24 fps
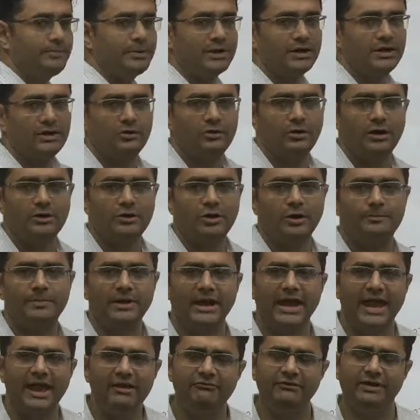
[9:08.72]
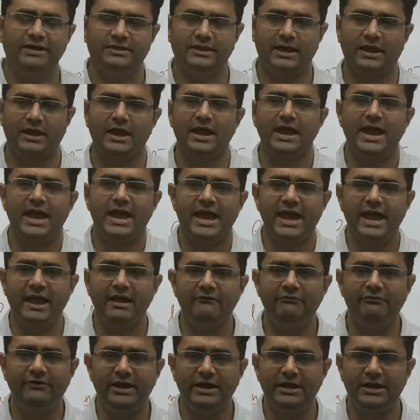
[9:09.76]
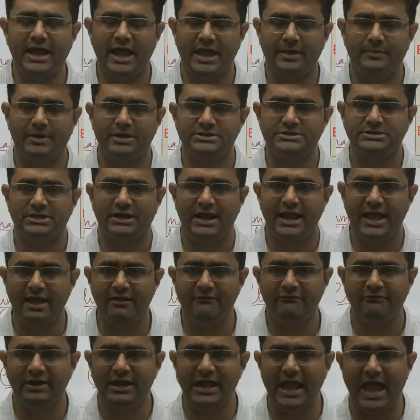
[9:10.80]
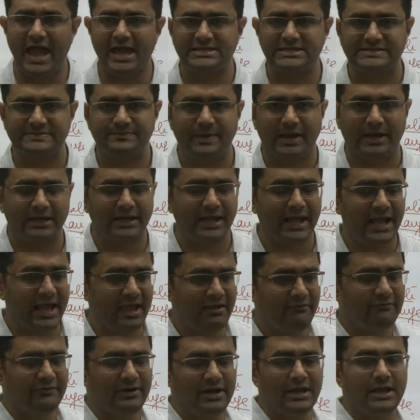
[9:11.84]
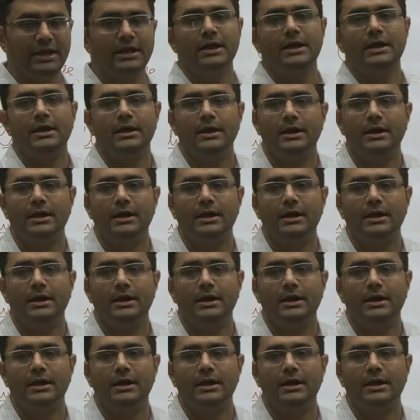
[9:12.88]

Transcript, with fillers: particular topic. Everything, every dimension, every aspect, every,